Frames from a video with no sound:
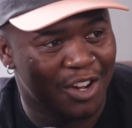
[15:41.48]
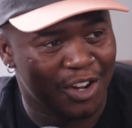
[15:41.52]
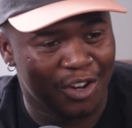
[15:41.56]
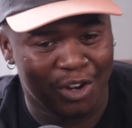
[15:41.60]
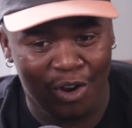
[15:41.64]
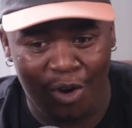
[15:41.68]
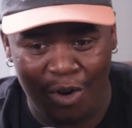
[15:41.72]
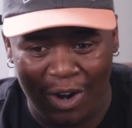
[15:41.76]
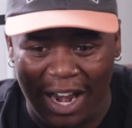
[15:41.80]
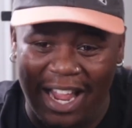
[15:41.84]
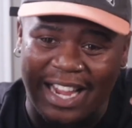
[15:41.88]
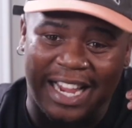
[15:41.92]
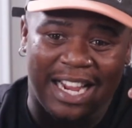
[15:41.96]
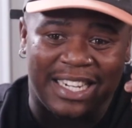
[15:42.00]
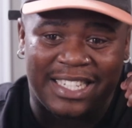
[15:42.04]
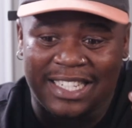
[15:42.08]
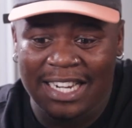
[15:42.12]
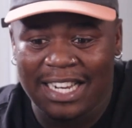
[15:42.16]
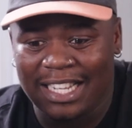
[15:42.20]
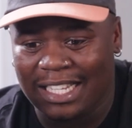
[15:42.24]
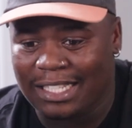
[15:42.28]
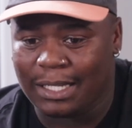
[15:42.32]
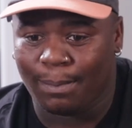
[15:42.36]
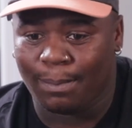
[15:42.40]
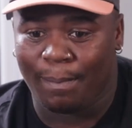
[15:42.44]
You know, like I
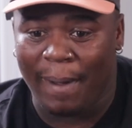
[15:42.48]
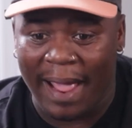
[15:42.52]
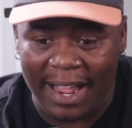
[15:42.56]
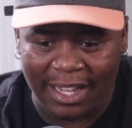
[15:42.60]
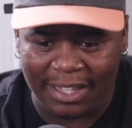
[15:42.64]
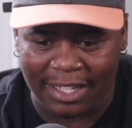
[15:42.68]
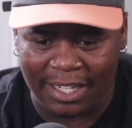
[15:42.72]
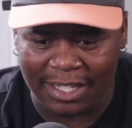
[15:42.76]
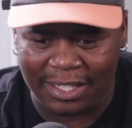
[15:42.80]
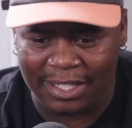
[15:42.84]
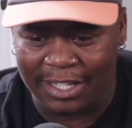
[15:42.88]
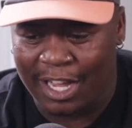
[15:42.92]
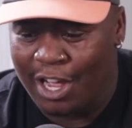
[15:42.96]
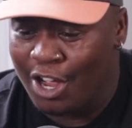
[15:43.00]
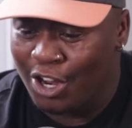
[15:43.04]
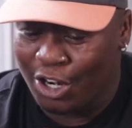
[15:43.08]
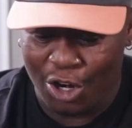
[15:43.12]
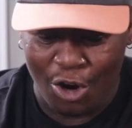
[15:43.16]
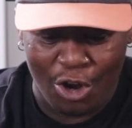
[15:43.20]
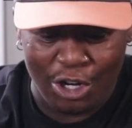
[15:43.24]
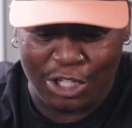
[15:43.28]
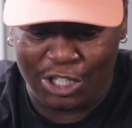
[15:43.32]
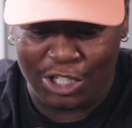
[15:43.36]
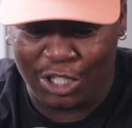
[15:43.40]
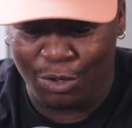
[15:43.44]
didn't expect this.
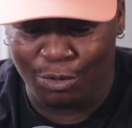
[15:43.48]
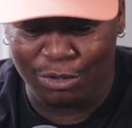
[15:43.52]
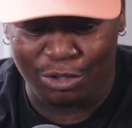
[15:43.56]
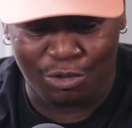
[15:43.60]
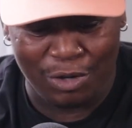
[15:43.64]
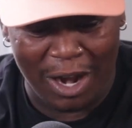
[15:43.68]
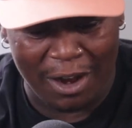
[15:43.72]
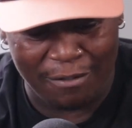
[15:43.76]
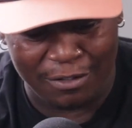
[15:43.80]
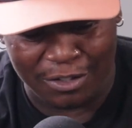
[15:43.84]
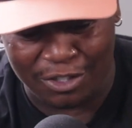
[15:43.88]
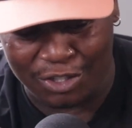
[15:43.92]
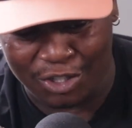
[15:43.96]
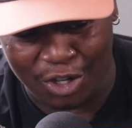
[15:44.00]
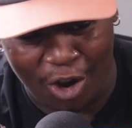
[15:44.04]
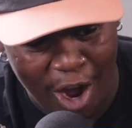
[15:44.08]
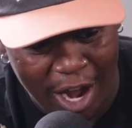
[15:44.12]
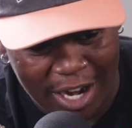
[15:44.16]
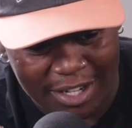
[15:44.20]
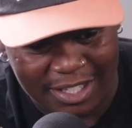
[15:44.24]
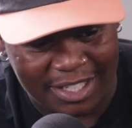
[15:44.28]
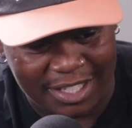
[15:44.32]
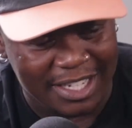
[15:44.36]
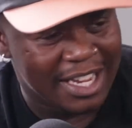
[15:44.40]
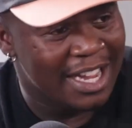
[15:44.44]
Lloyiso with Travis
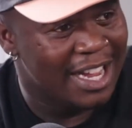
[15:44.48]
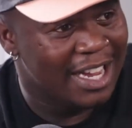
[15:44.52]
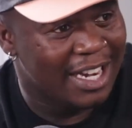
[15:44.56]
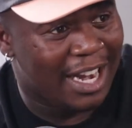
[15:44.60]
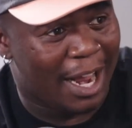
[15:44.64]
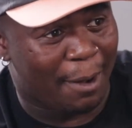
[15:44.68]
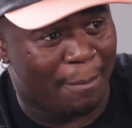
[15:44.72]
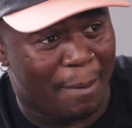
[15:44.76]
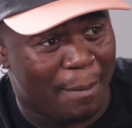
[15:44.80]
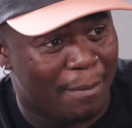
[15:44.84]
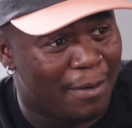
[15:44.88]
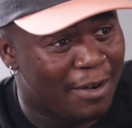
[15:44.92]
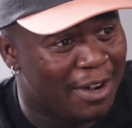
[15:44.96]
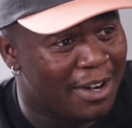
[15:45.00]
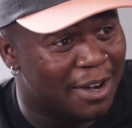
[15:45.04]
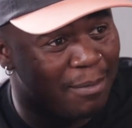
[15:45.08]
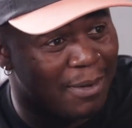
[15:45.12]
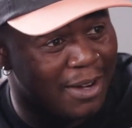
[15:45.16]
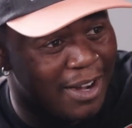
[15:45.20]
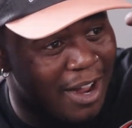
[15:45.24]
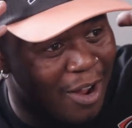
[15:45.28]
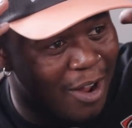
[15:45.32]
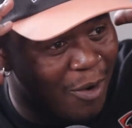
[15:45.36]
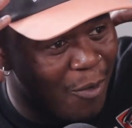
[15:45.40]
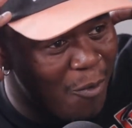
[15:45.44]
Scott. Like people are gonna
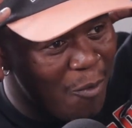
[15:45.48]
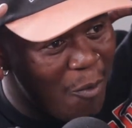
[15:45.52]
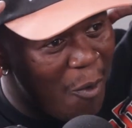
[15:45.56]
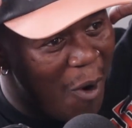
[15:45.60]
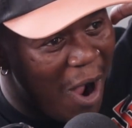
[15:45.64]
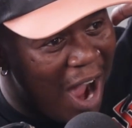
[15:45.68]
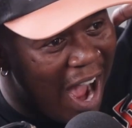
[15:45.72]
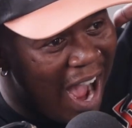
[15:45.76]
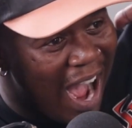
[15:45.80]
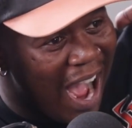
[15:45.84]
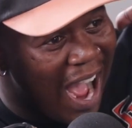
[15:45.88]
be like, what?